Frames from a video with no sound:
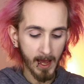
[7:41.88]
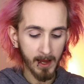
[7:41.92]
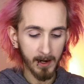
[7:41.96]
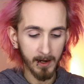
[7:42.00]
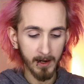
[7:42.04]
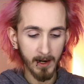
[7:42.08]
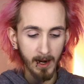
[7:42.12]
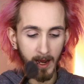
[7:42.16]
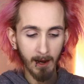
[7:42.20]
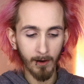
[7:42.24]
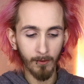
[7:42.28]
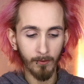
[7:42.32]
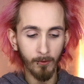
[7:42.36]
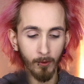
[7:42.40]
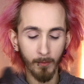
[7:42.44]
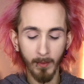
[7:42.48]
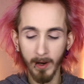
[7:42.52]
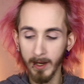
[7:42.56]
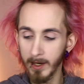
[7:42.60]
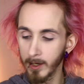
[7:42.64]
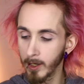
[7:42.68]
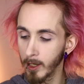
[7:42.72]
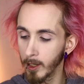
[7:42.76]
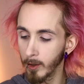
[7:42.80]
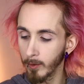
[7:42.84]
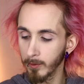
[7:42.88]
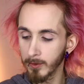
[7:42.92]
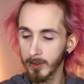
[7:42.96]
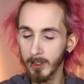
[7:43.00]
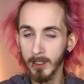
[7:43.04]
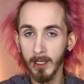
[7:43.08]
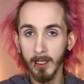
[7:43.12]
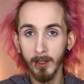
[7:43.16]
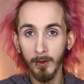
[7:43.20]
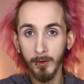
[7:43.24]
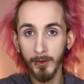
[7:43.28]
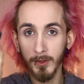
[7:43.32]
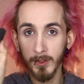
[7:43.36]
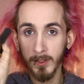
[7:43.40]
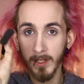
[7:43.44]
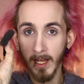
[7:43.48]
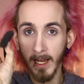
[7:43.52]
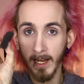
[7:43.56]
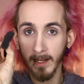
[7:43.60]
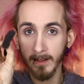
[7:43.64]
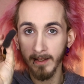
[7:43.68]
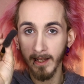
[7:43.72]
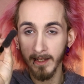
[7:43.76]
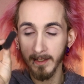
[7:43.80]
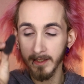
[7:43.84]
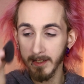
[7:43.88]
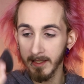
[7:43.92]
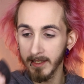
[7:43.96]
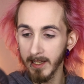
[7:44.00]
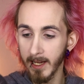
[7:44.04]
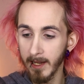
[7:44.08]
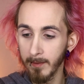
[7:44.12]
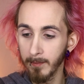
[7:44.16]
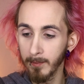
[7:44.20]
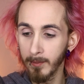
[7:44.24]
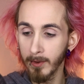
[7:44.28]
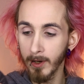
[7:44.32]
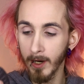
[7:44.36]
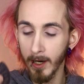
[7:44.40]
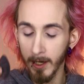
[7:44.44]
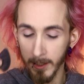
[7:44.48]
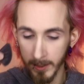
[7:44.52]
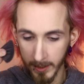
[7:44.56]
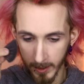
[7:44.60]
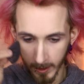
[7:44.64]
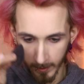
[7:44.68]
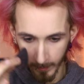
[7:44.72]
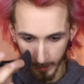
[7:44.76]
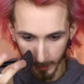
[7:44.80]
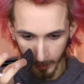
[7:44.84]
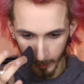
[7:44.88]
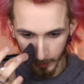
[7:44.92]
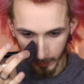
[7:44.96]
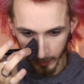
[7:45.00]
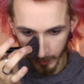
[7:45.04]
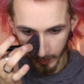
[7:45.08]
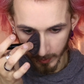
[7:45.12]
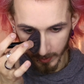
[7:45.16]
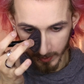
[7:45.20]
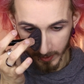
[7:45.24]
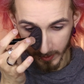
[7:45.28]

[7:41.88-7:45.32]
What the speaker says: And now for my nose, and I just take that same brush and I will just